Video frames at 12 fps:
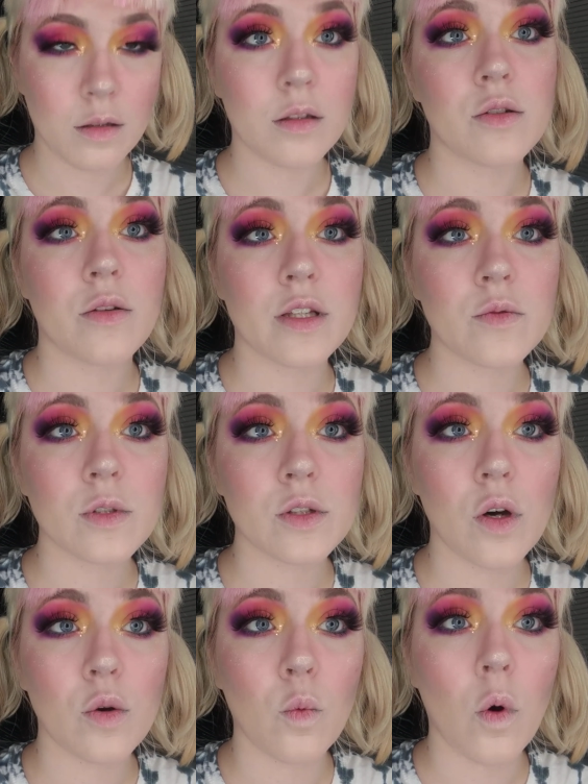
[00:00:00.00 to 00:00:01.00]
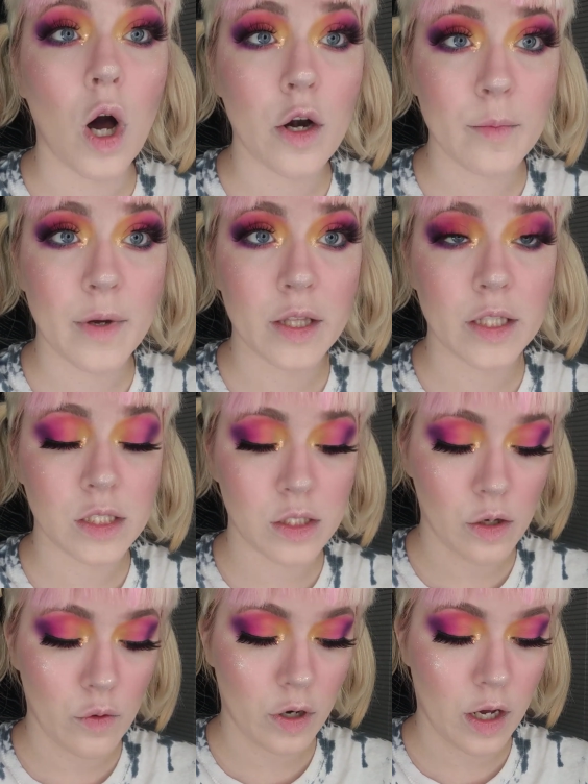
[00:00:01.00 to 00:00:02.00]
So this one's called Watermelon
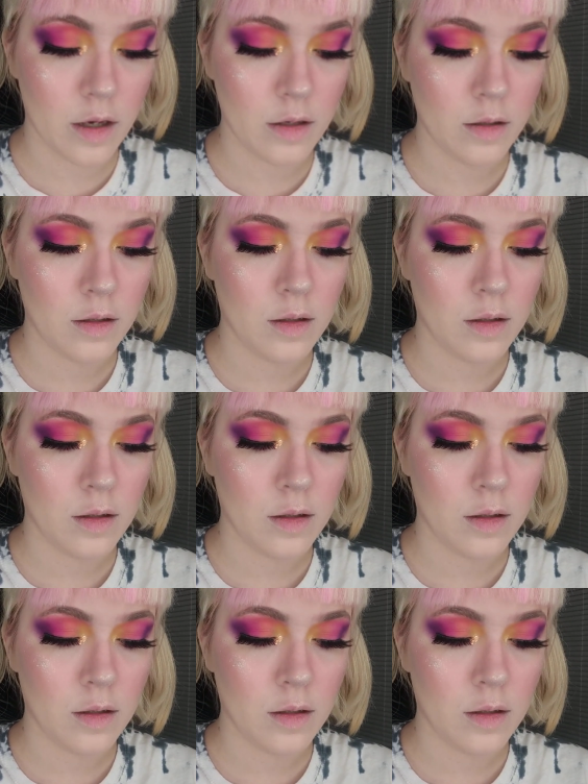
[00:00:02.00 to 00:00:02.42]
Soda.